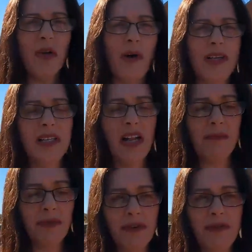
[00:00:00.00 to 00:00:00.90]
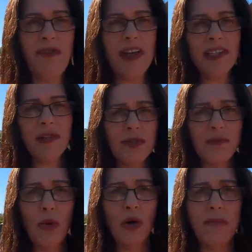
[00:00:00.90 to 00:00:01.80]
Quite a number of
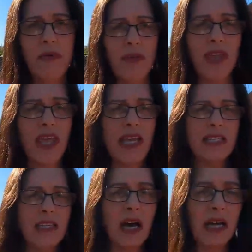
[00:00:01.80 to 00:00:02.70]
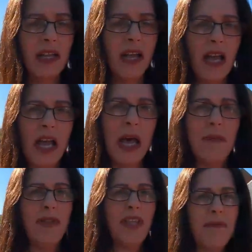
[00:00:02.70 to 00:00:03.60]
vessels moored up on the quayside,
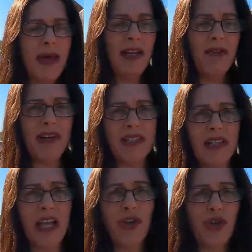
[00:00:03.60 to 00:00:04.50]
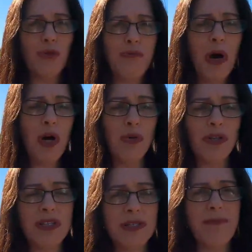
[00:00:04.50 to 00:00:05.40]
but they're mainly residential
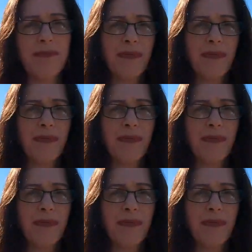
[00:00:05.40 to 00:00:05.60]
boats.